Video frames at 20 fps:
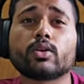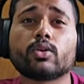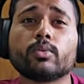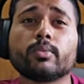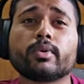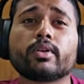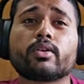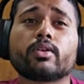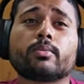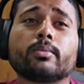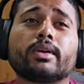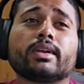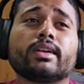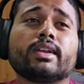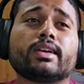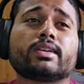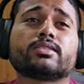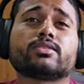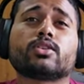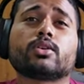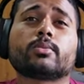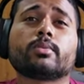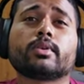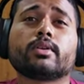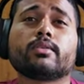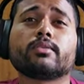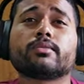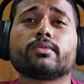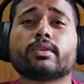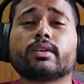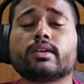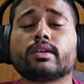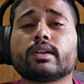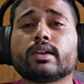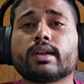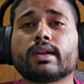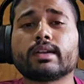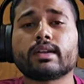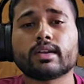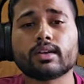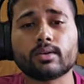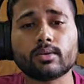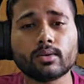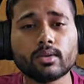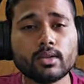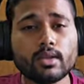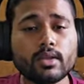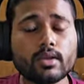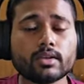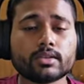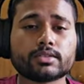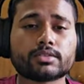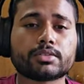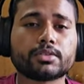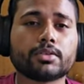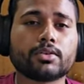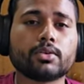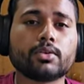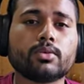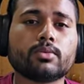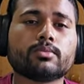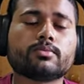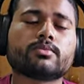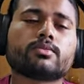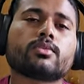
open on my desktop in front right now. So